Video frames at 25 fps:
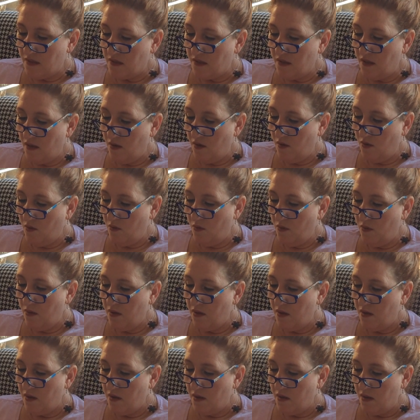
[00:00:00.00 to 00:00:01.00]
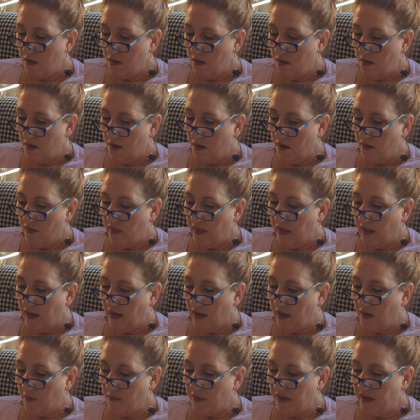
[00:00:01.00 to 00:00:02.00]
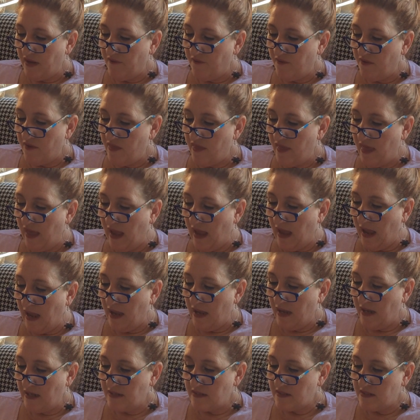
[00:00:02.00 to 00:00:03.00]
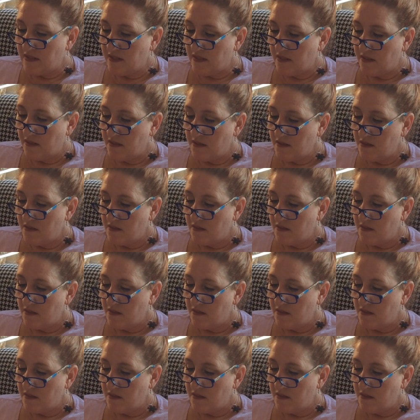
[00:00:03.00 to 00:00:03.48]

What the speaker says: So they get ready for that.